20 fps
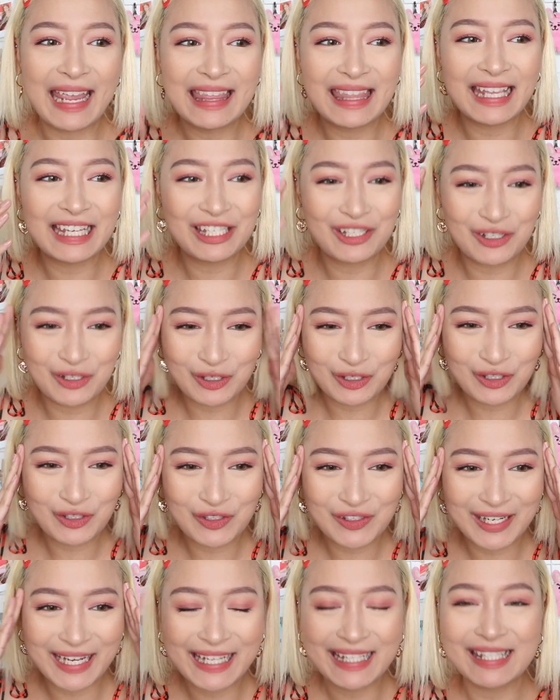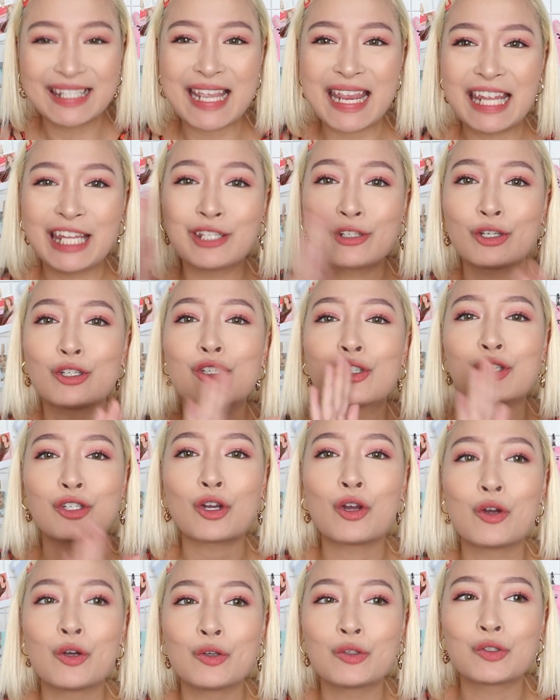and it's just insane. It just
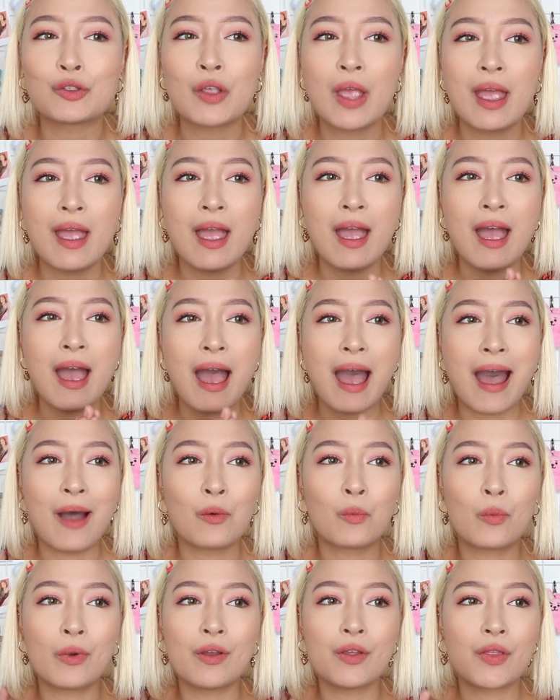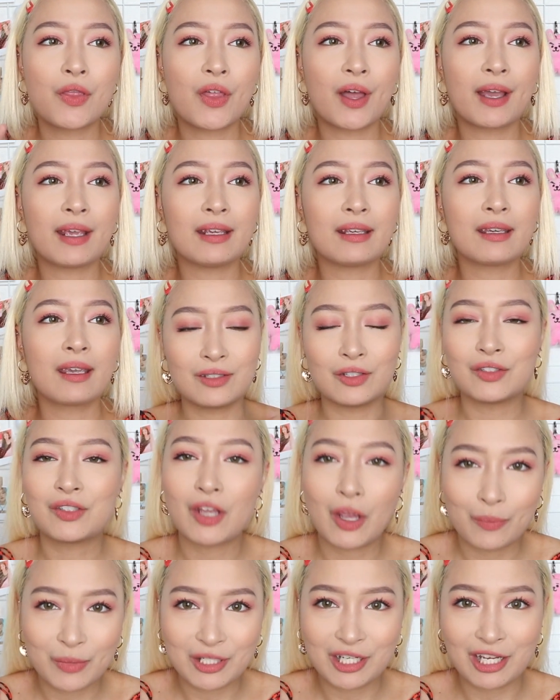shows how with like
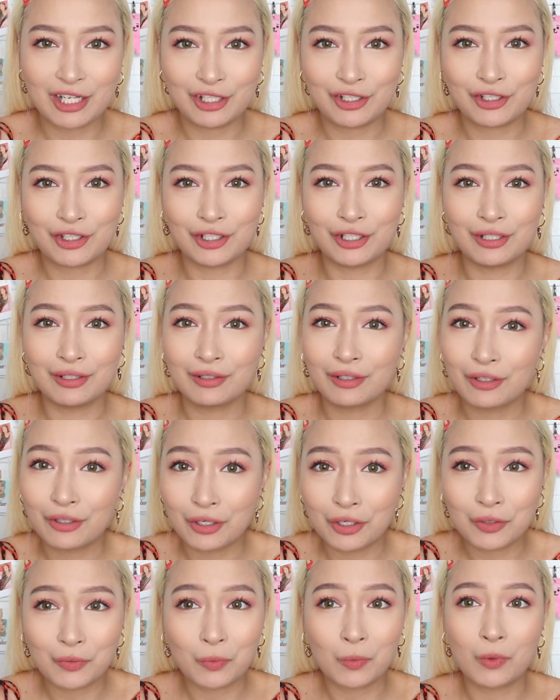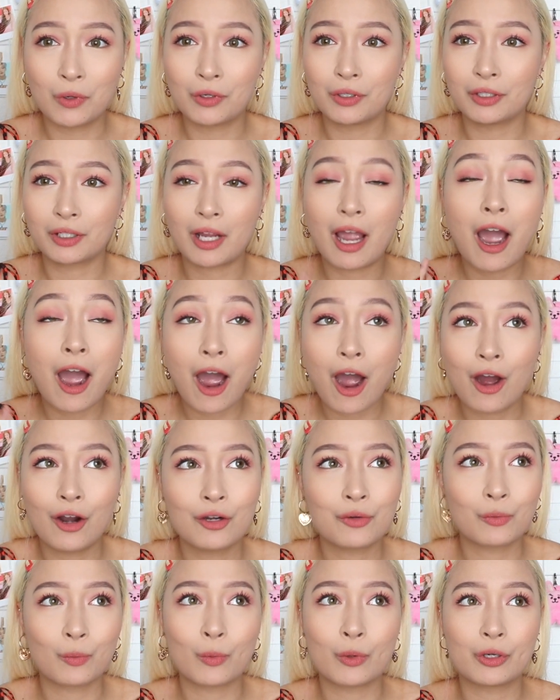determination, good work,
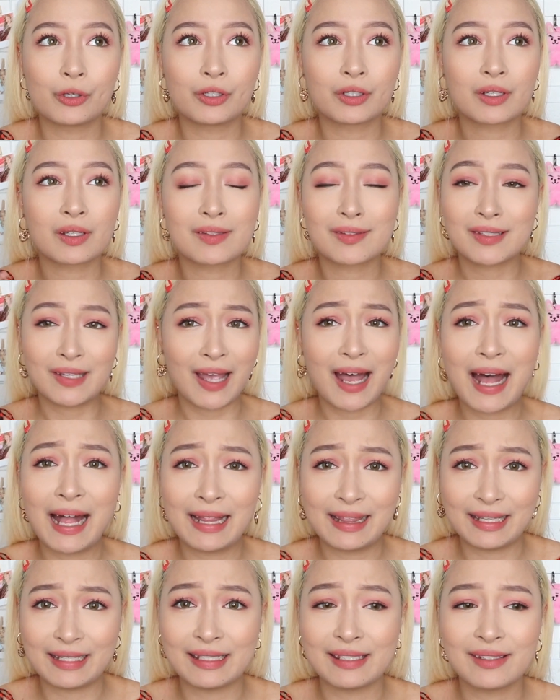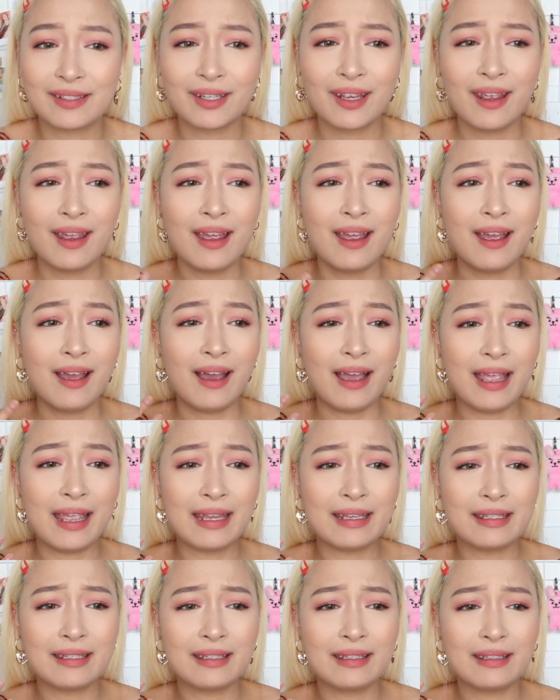hard work, talent,
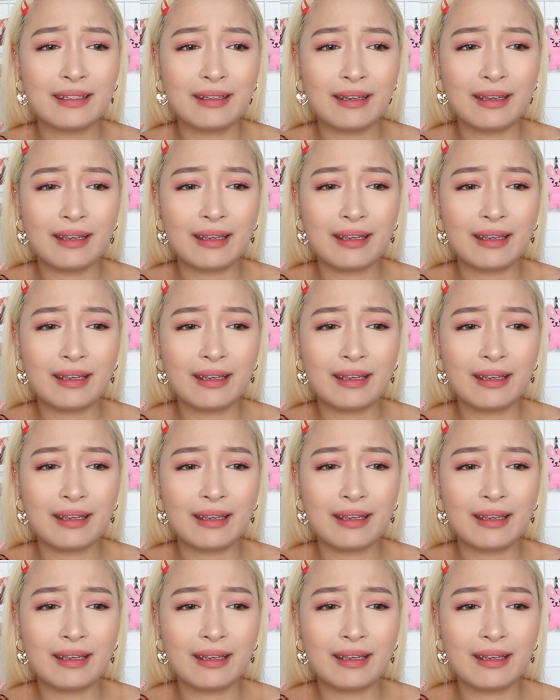and